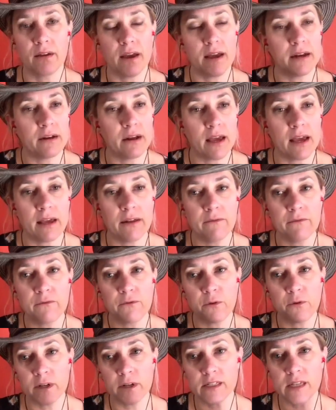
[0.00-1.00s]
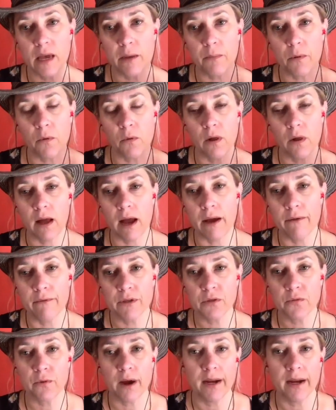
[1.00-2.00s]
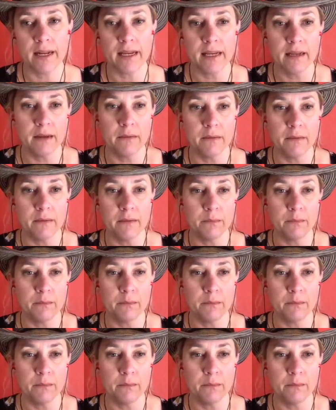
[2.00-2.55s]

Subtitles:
And for example, while I was writing